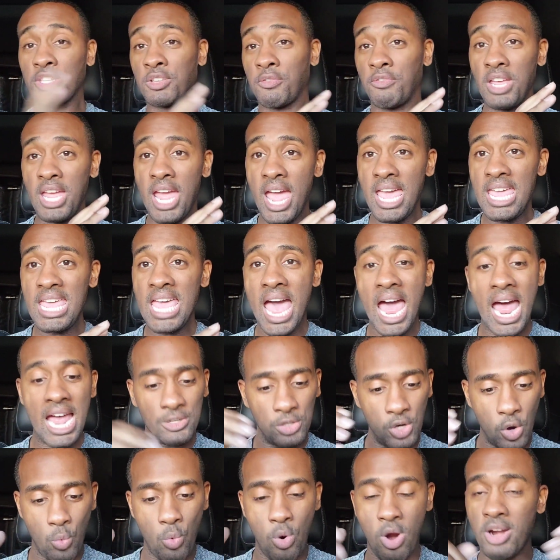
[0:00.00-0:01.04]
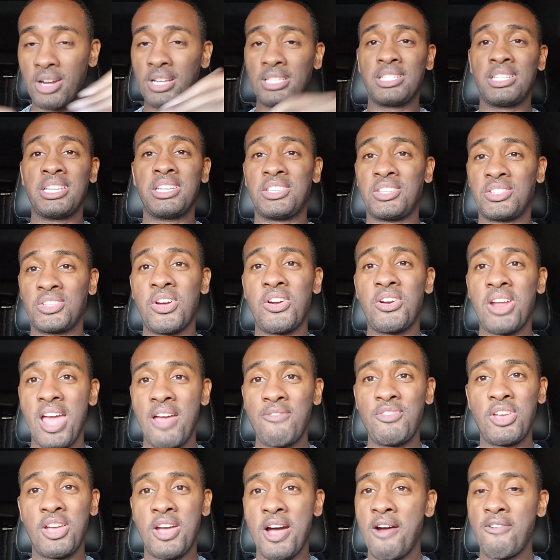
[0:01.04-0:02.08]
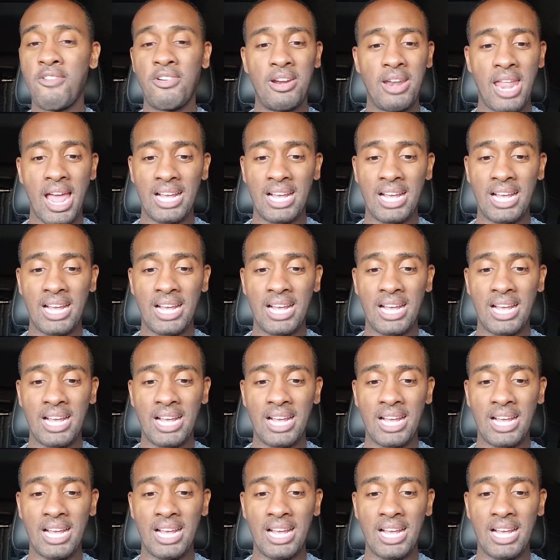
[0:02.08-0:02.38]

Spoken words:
as the V8 guys, don't worry, this list is going to have you covered.